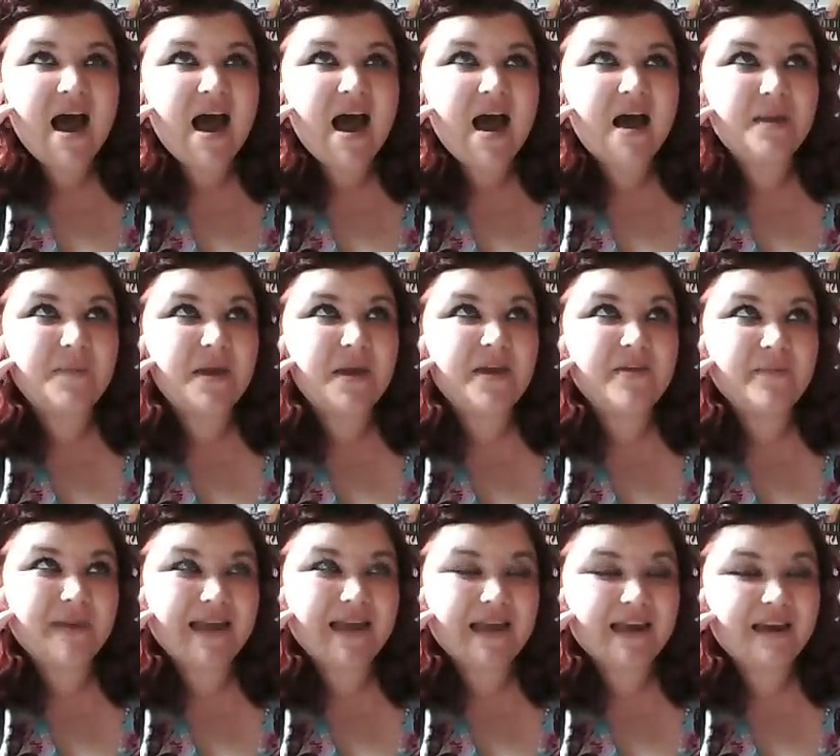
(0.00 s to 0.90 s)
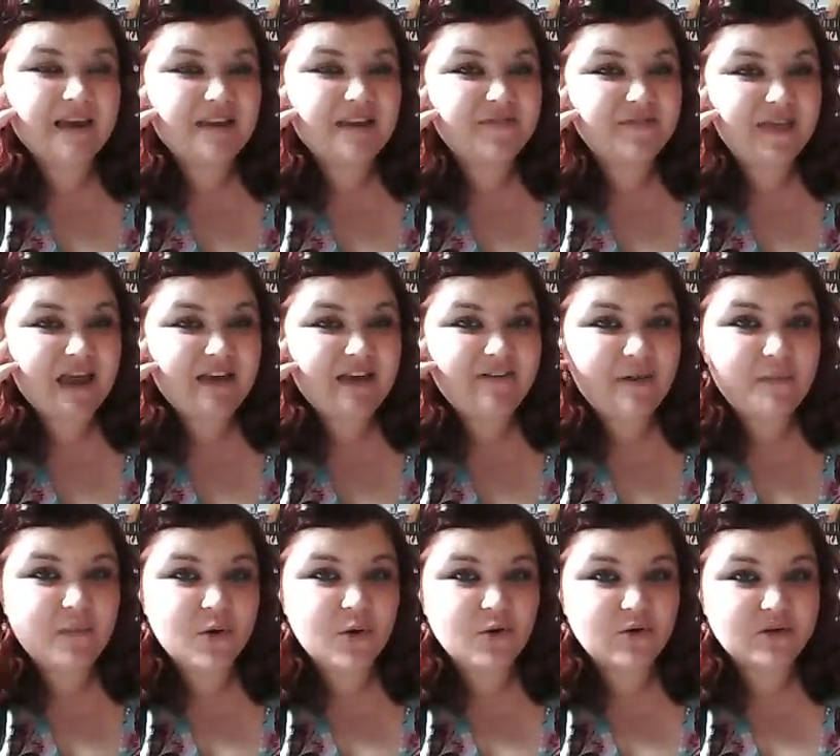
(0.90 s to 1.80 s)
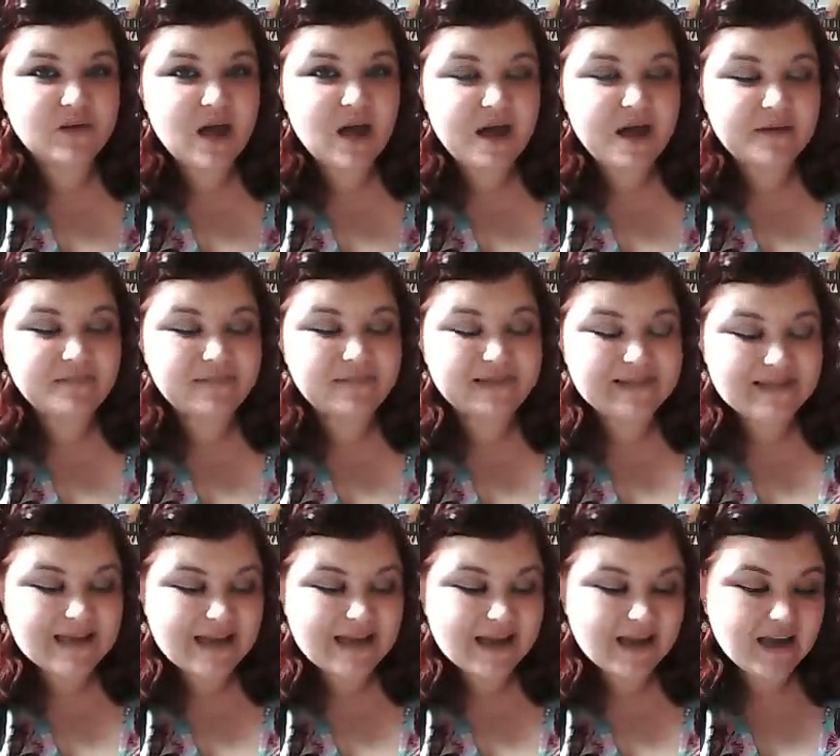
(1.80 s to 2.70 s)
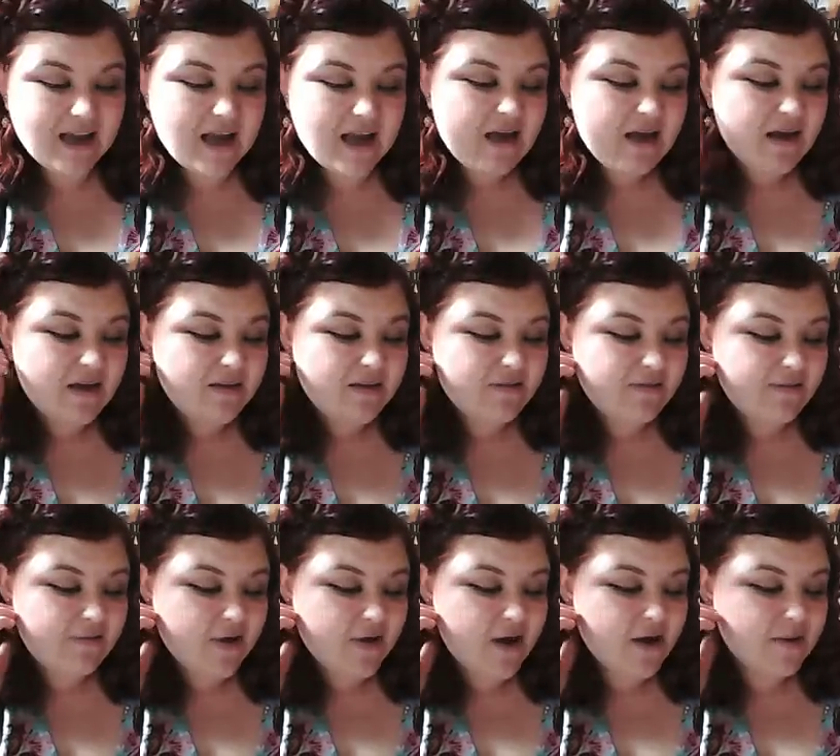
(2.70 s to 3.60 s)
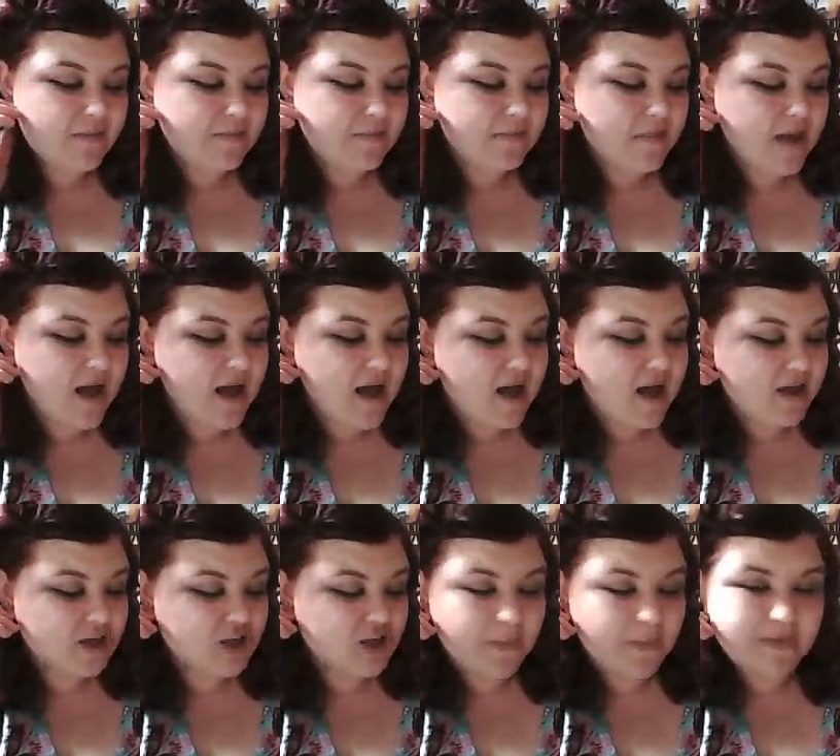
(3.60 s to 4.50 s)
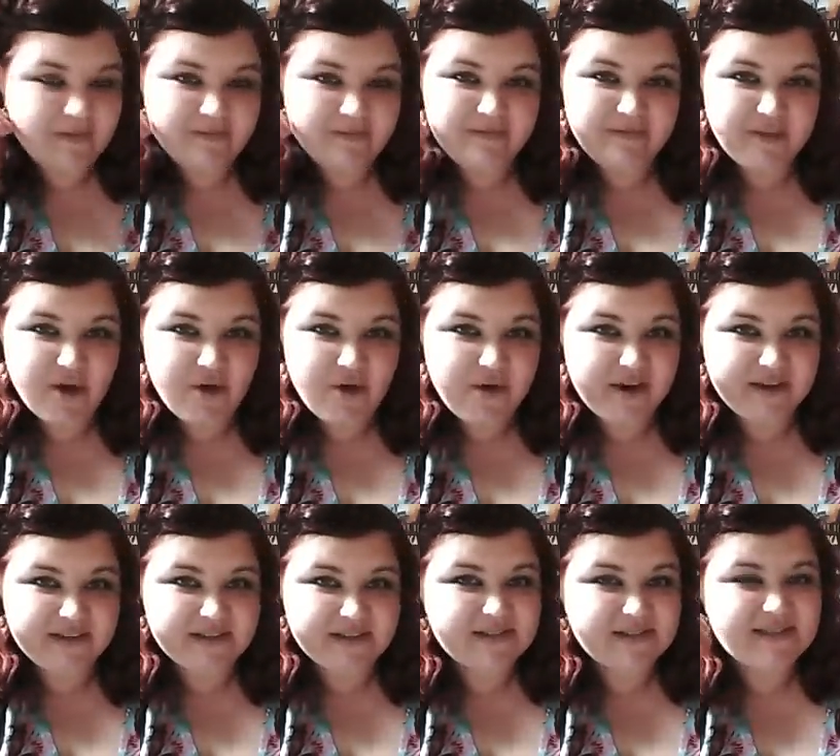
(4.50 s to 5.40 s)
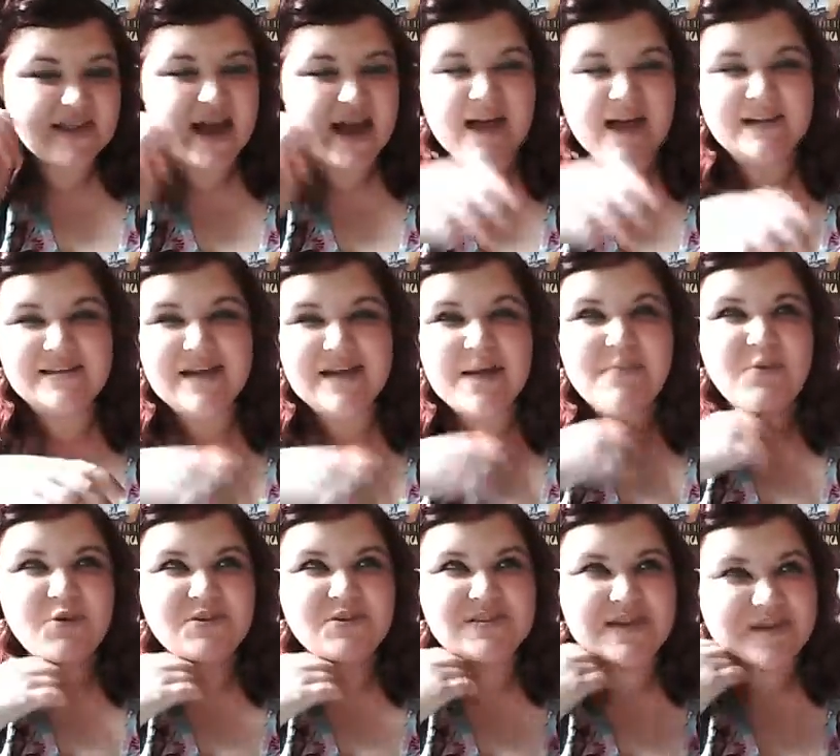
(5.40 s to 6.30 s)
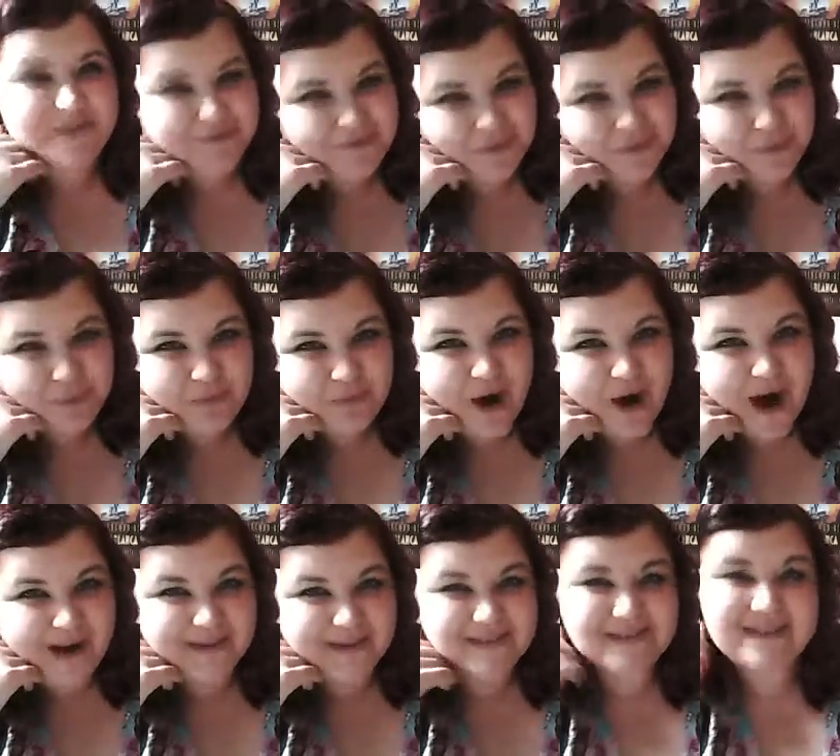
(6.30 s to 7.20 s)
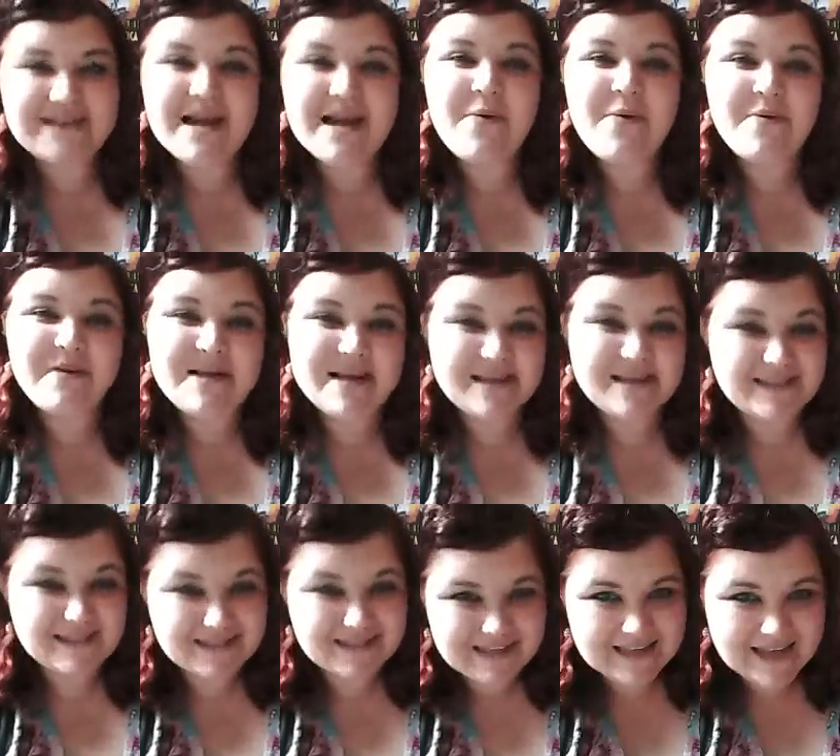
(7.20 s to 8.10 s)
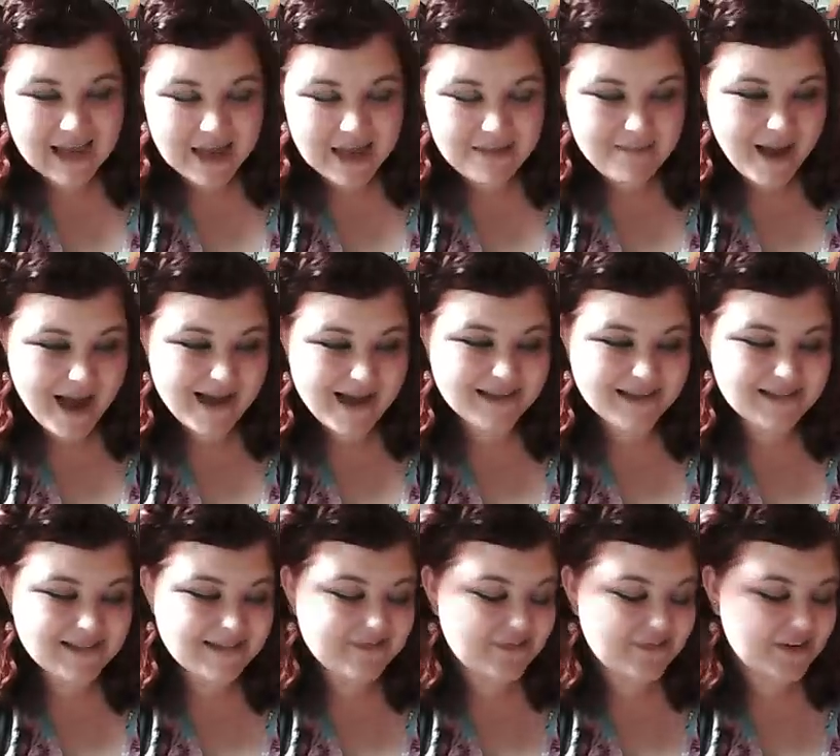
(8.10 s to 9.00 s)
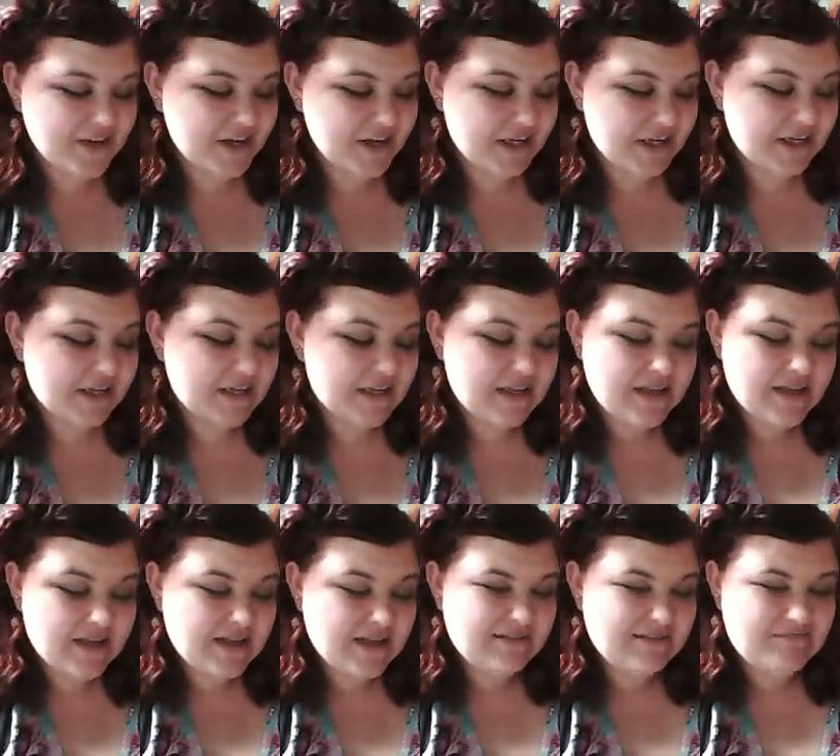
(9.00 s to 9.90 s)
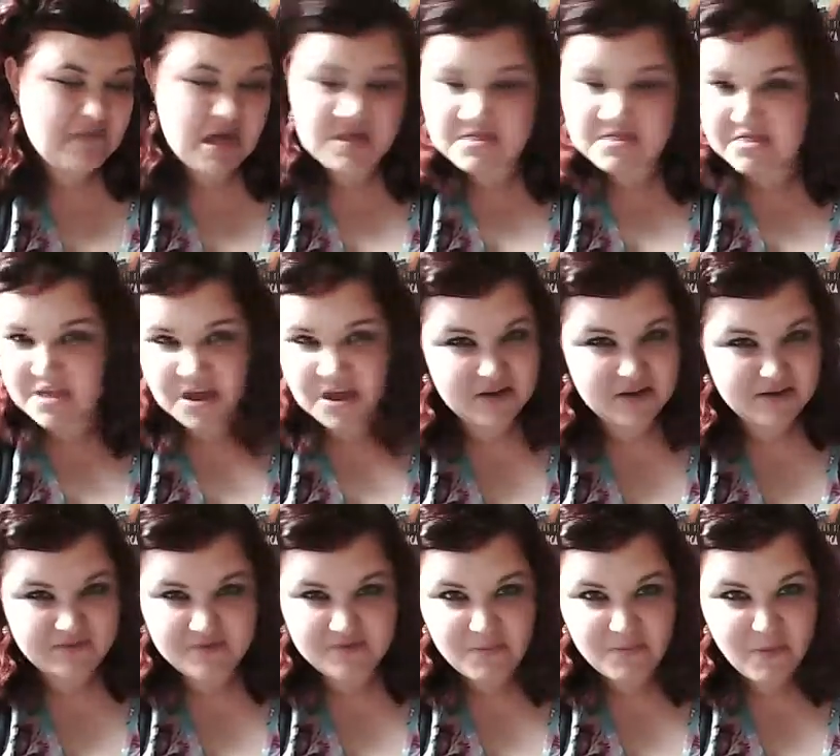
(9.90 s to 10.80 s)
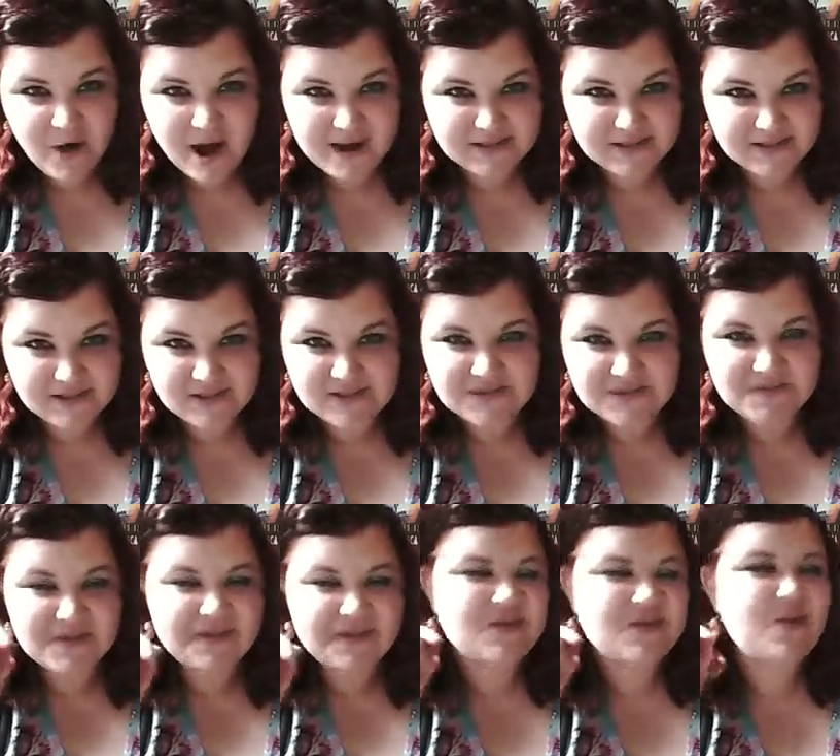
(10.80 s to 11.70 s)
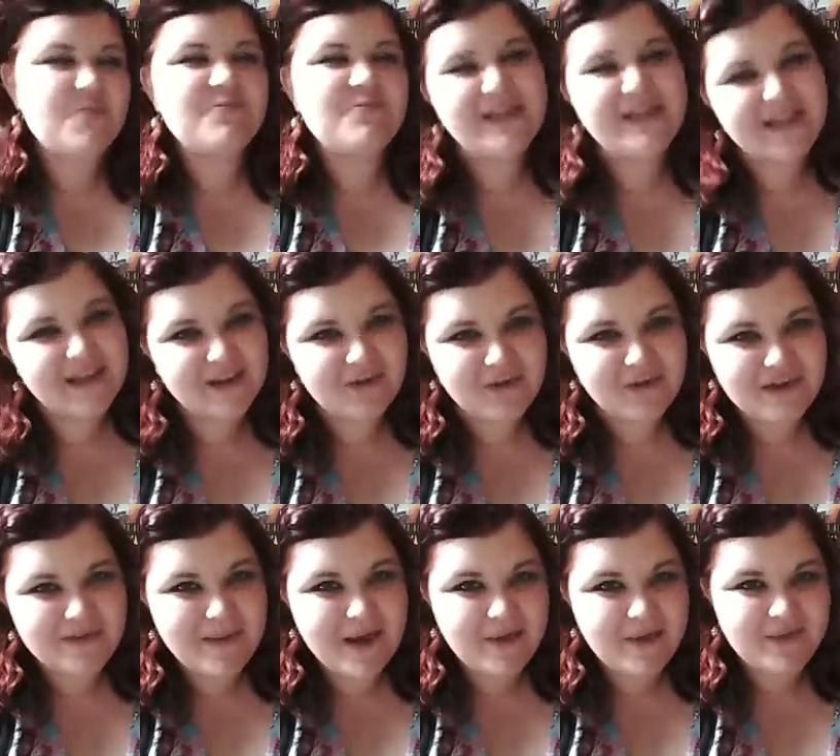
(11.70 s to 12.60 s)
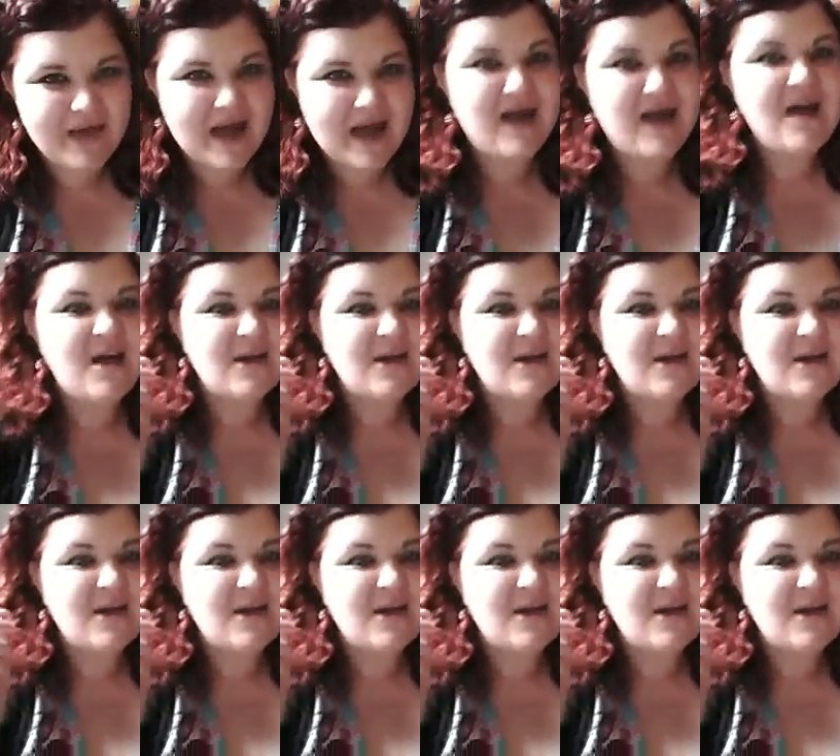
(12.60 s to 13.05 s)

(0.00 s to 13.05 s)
at the beginning of the year I bought Zing from a shop in Florence, and I bought it at full price, and now it's in TK Maxx for a third of the price or something, so I'm really annoyed about that.